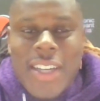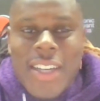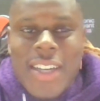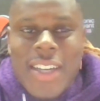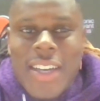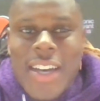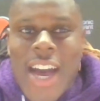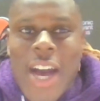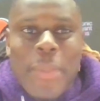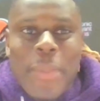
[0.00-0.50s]

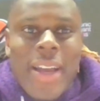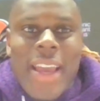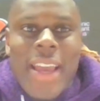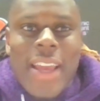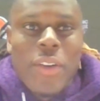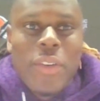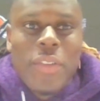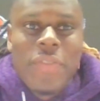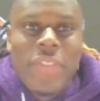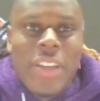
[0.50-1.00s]
how my
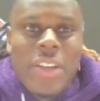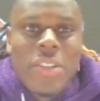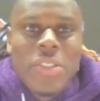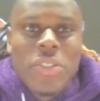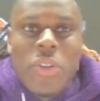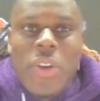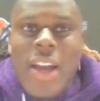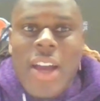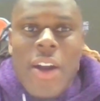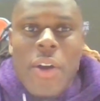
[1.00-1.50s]
ankle feels
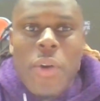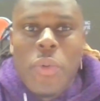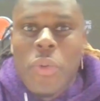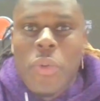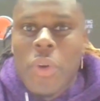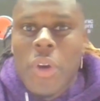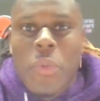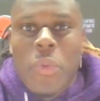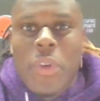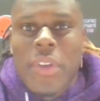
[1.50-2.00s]
or how
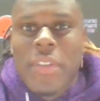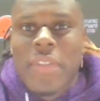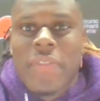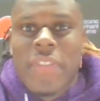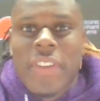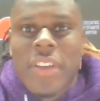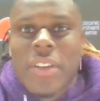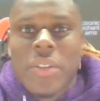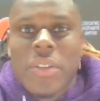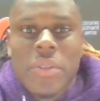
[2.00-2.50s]
we
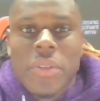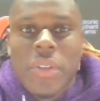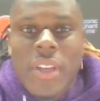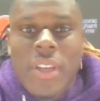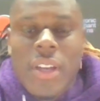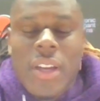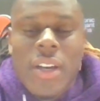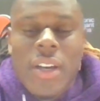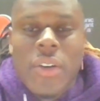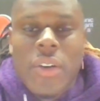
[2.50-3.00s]
feel,
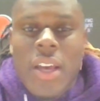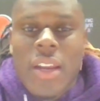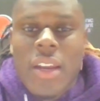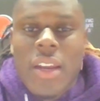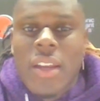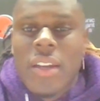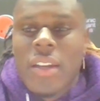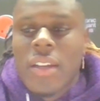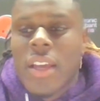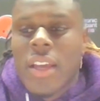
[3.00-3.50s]
you know, on
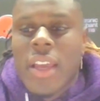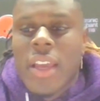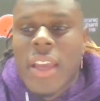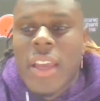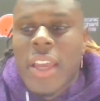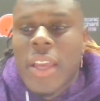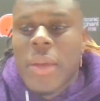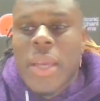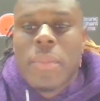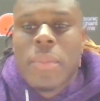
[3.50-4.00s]
an
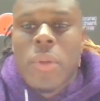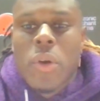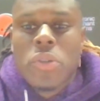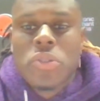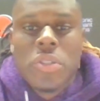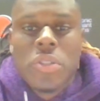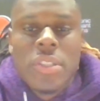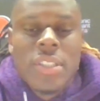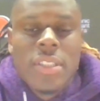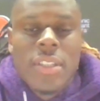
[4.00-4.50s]

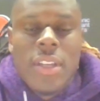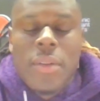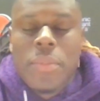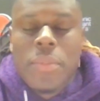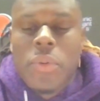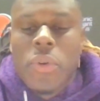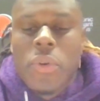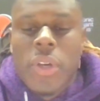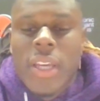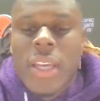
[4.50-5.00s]
emotional
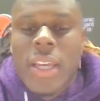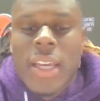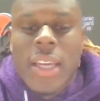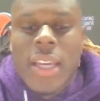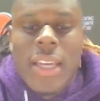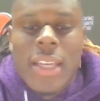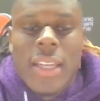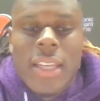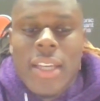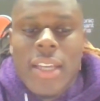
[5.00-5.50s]
standpoint. Like,
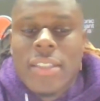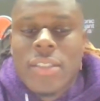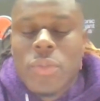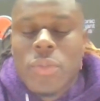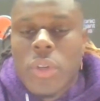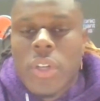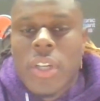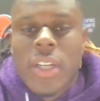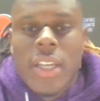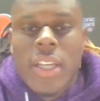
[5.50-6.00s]
it is
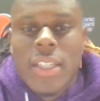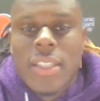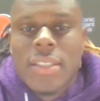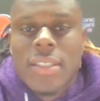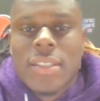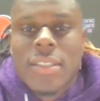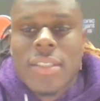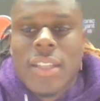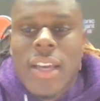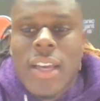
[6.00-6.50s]
what it
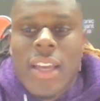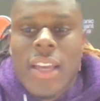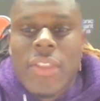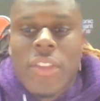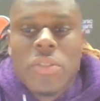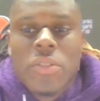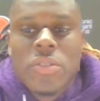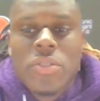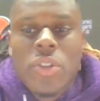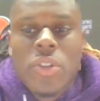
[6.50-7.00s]
is. Like,
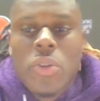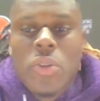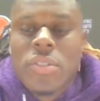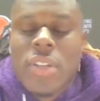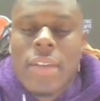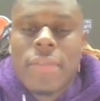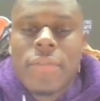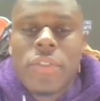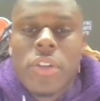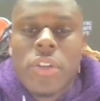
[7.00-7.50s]
there's no
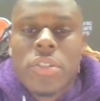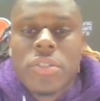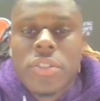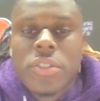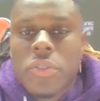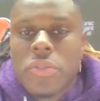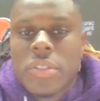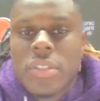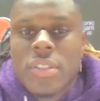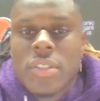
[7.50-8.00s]
time for
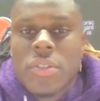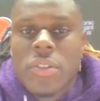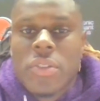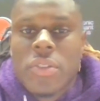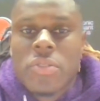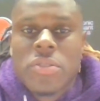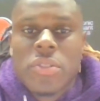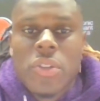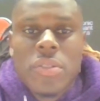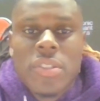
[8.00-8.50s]
excuses. That
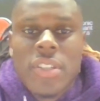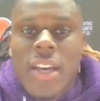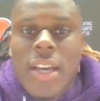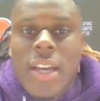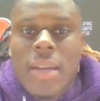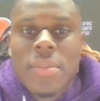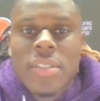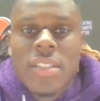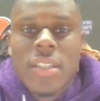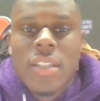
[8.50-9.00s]
there's no
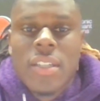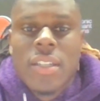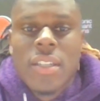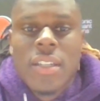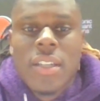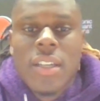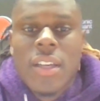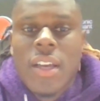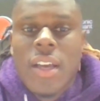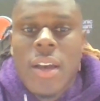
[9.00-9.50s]
time to
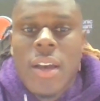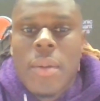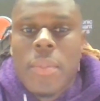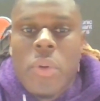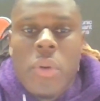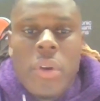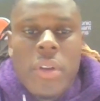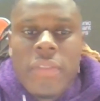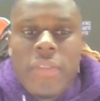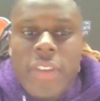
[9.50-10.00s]

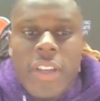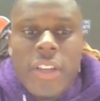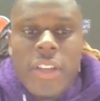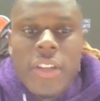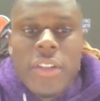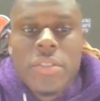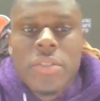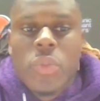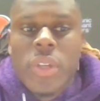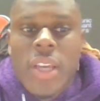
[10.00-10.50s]
point
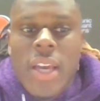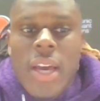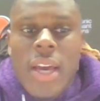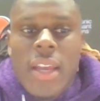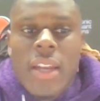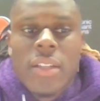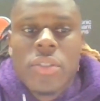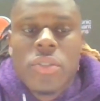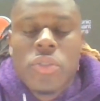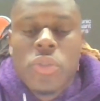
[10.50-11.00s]
fingers. We got
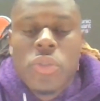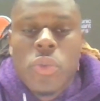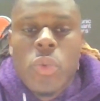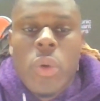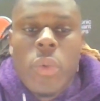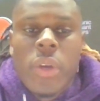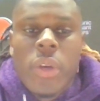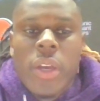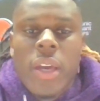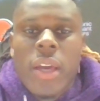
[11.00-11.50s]
to do
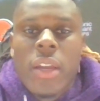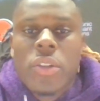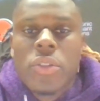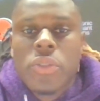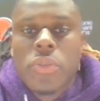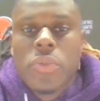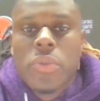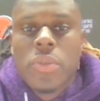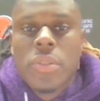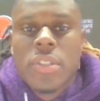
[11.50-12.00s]
what we got to
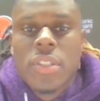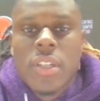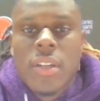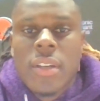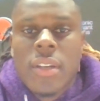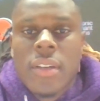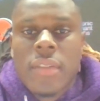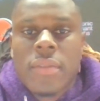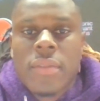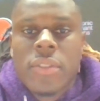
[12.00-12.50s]
do
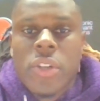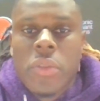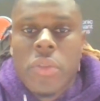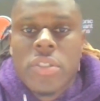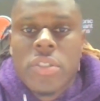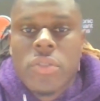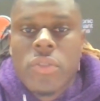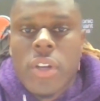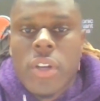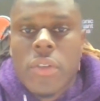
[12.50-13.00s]
to turn
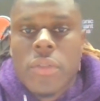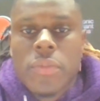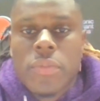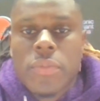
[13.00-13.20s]
this around.